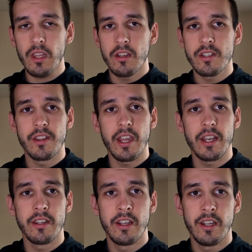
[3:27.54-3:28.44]
to
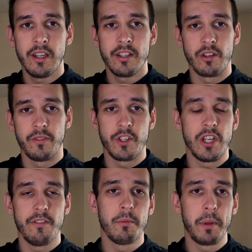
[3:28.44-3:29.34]
then sort of
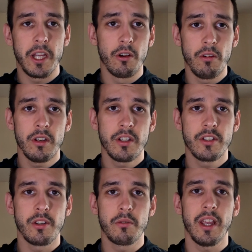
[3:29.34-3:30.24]
achieve the big goal.
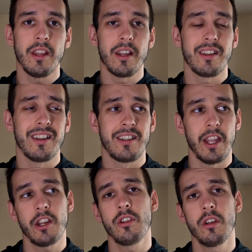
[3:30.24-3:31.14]
So you get that
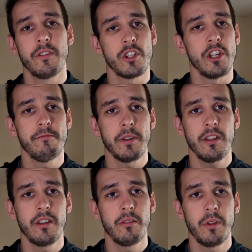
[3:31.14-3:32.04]
addiction of
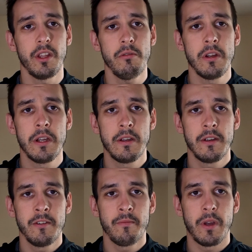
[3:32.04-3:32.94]
achievement with you,
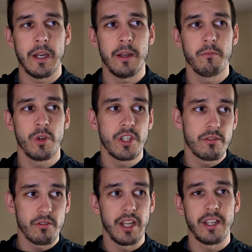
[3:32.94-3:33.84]
which is
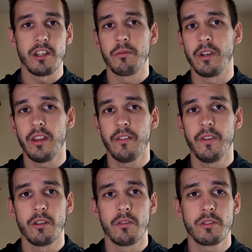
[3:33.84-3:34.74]
relating to another
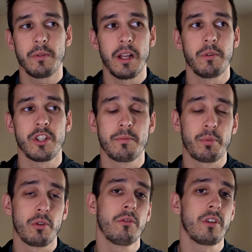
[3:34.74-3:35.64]
video as well, which is
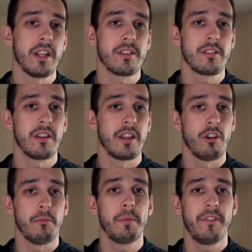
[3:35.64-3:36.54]
progress and
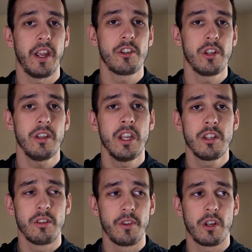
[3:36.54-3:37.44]
not perfection.
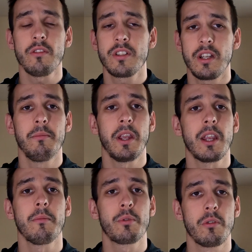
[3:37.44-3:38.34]
So if you're constantly
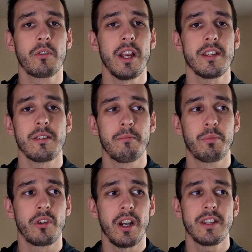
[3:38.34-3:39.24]
making progress and
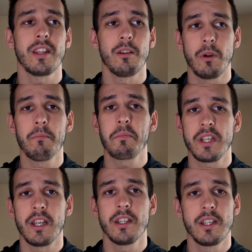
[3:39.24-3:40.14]
progressing that
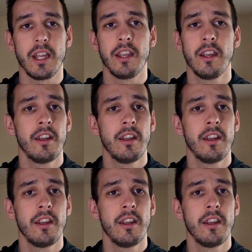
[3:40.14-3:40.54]
1% a day,